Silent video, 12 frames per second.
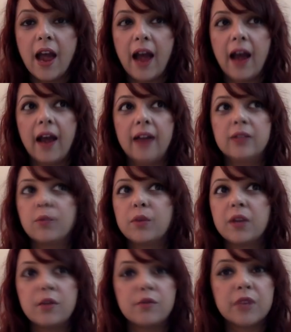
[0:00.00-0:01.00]
and we
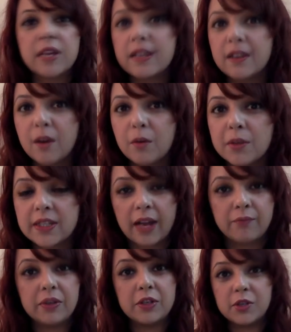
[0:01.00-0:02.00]
are really nervous
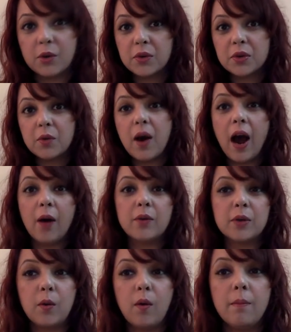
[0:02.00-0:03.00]
and we don't know how to
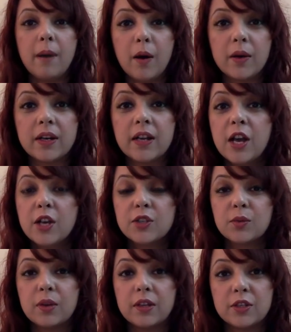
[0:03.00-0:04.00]
go about it.
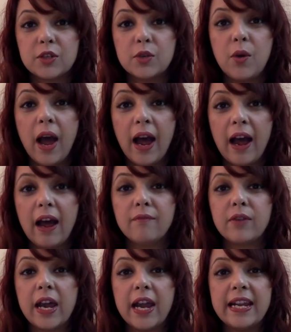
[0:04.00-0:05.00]
So do you
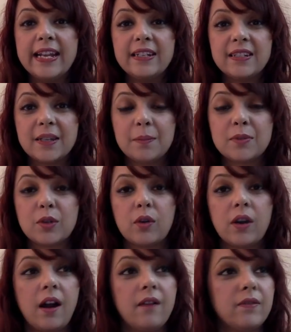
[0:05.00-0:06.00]
have any tips,
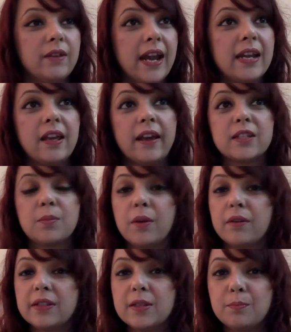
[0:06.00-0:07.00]
or are there any
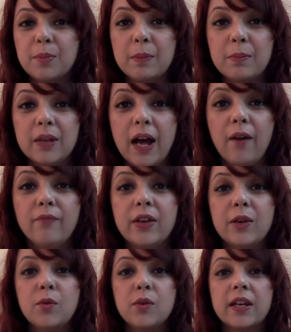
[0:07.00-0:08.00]
experienced people out
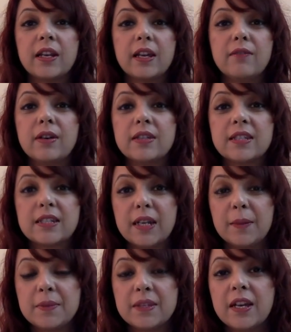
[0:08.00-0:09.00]
there who can give us
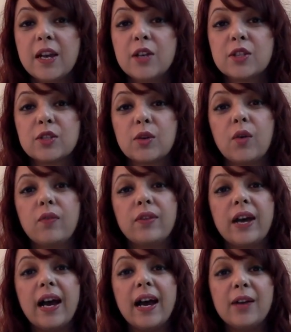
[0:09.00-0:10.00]
tips so
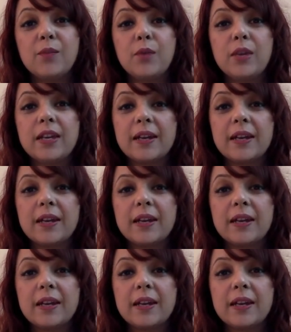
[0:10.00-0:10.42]
that we